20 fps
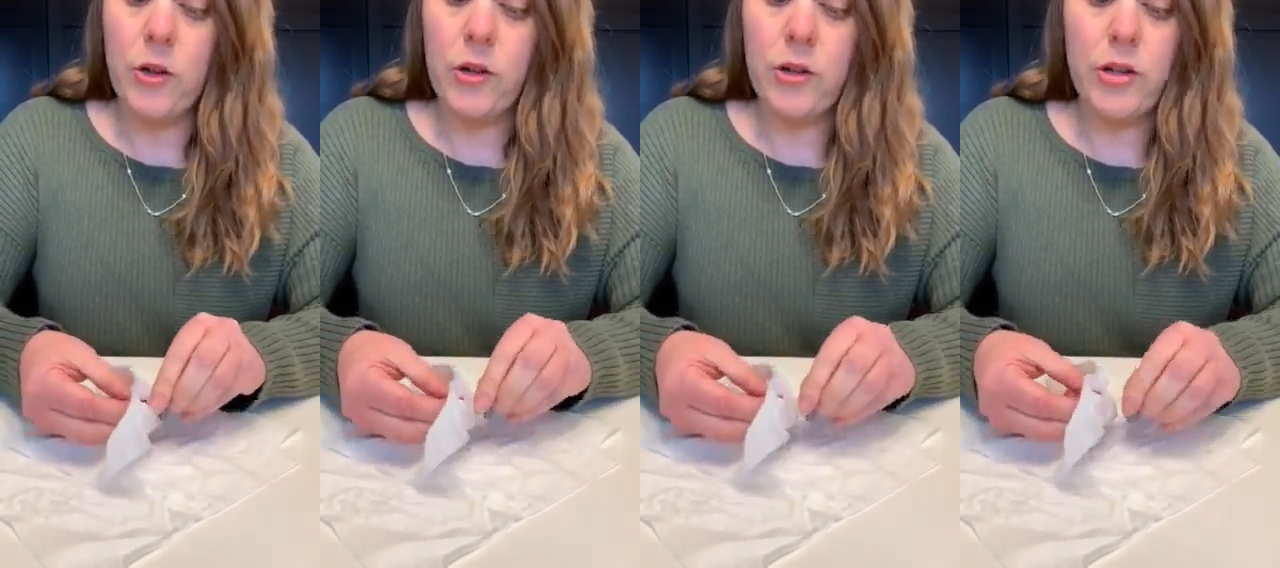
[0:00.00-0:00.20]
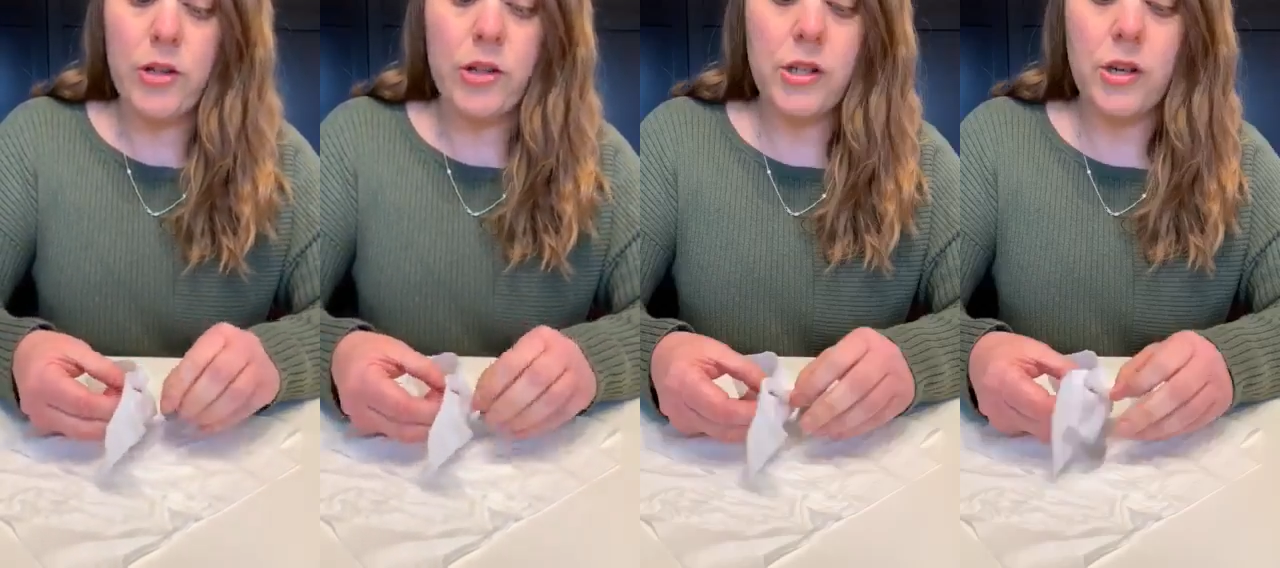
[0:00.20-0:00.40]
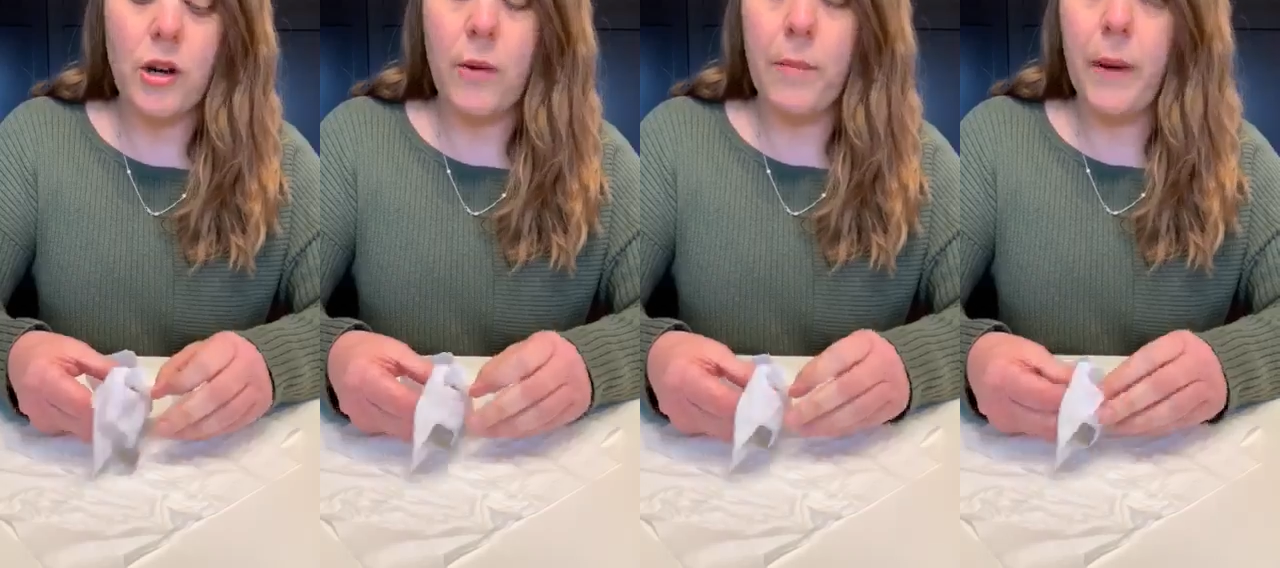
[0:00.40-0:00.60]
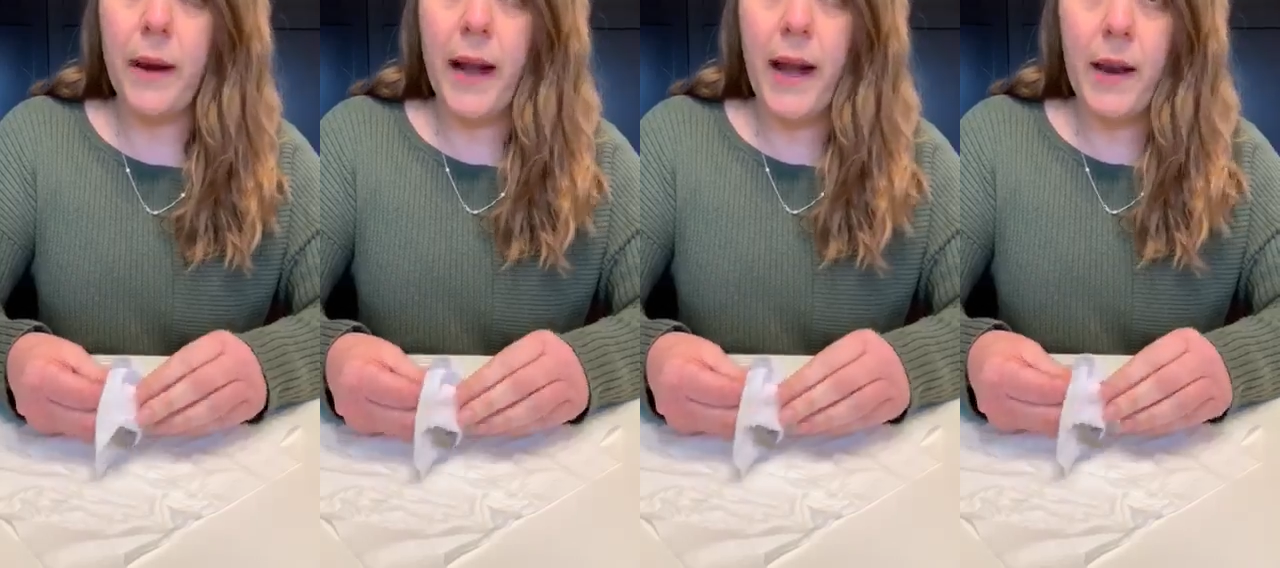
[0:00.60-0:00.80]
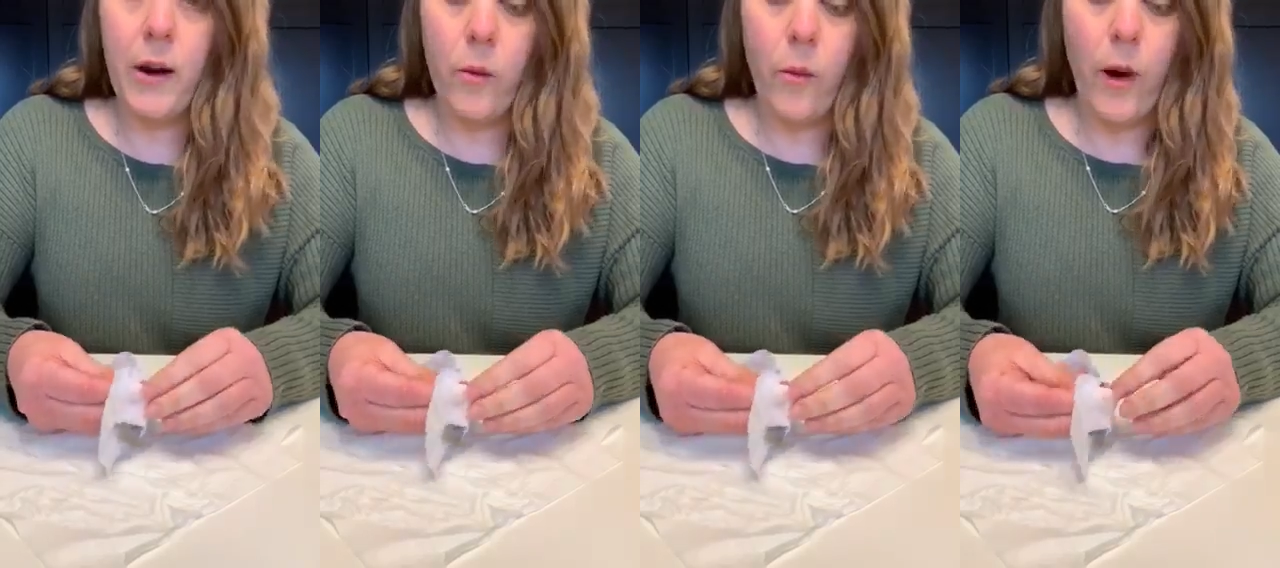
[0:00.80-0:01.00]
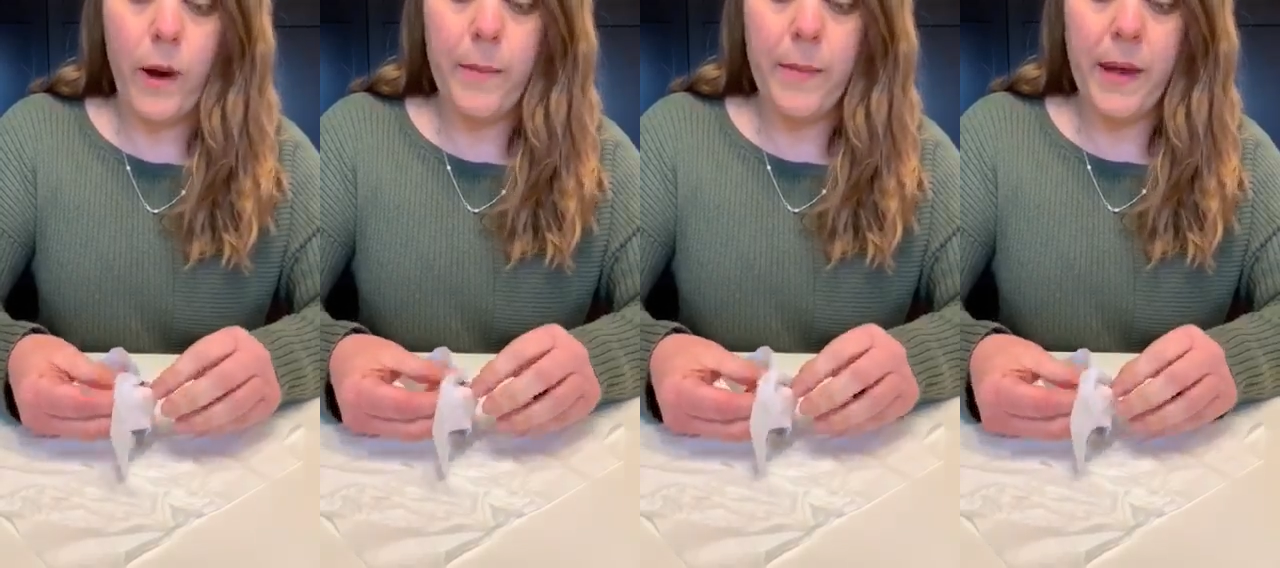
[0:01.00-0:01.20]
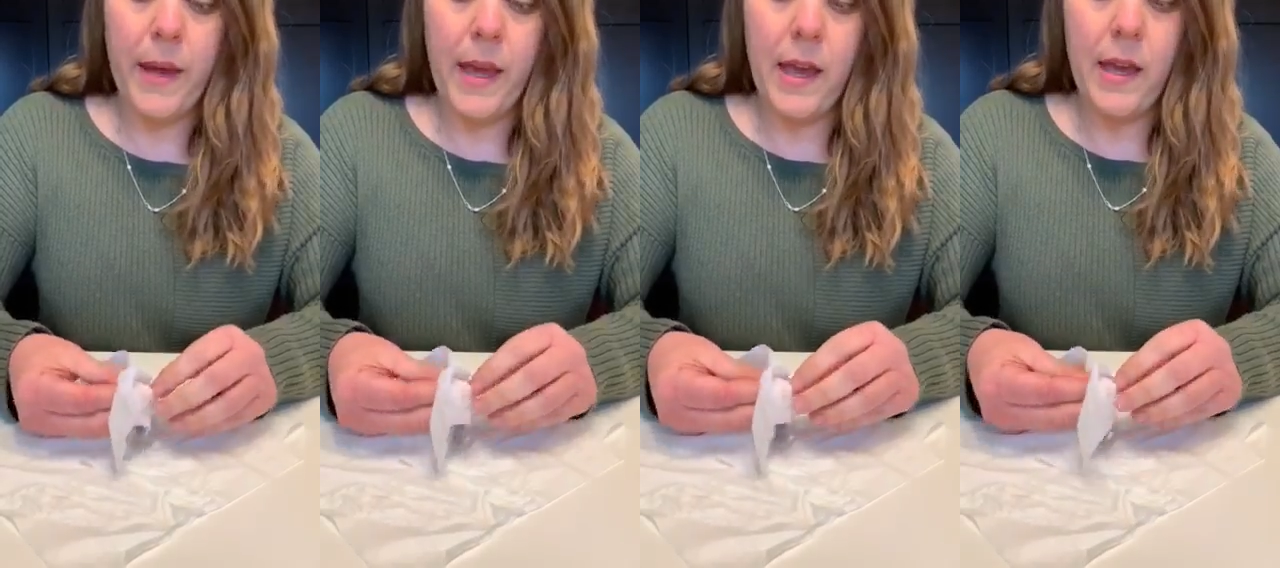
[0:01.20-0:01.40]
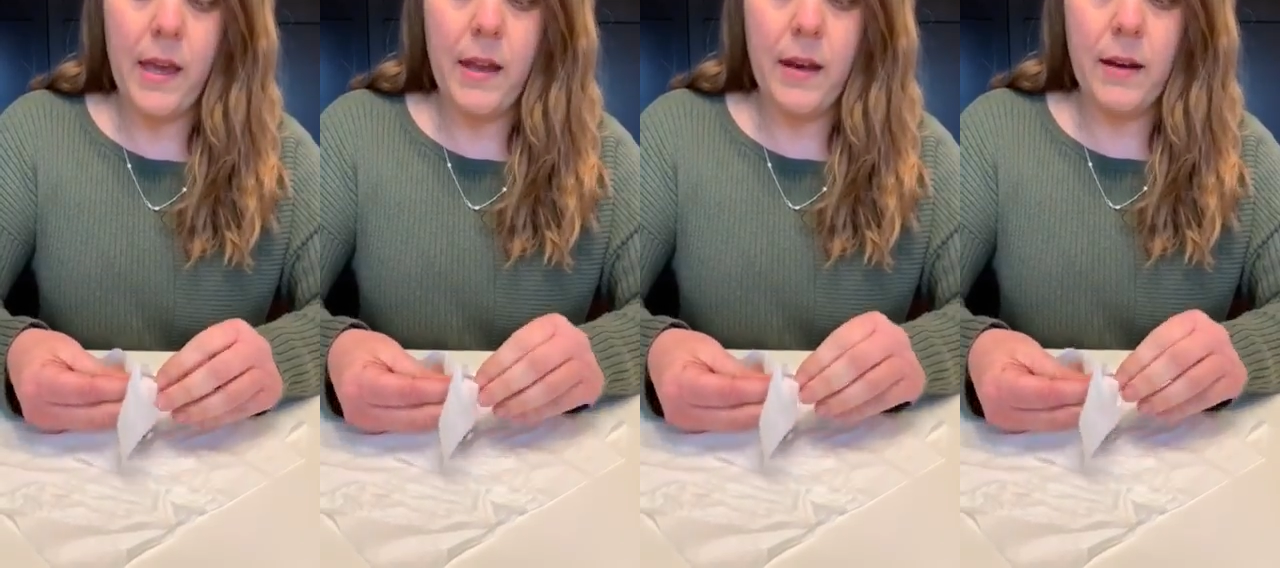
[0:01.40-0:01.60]
can just start by kind of wiping
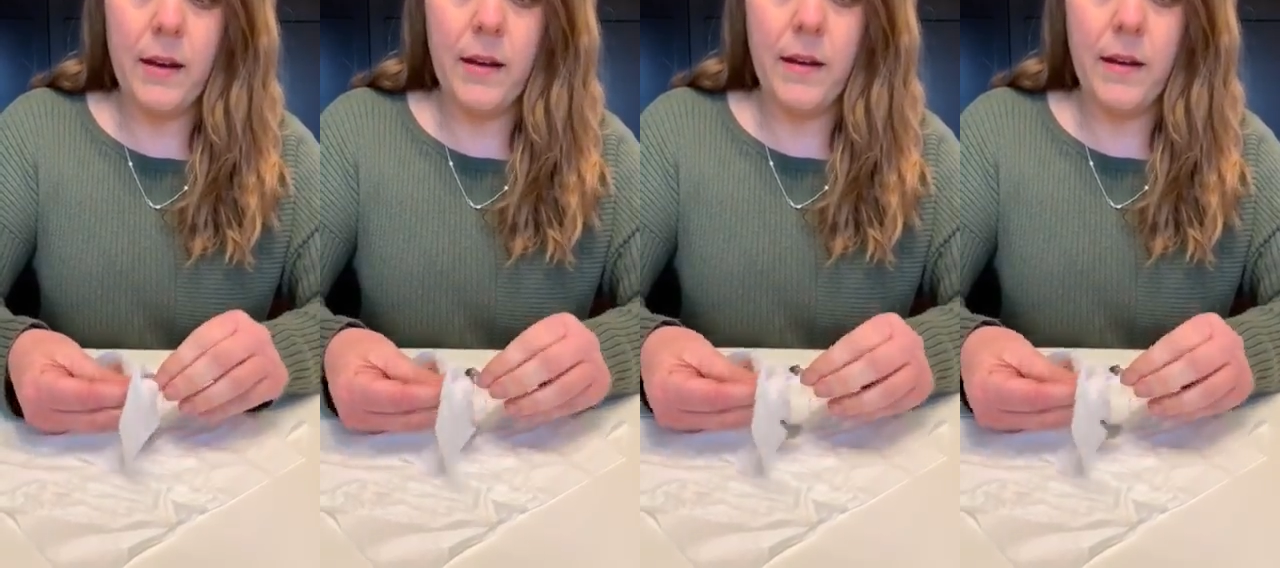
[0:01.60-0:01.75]
it.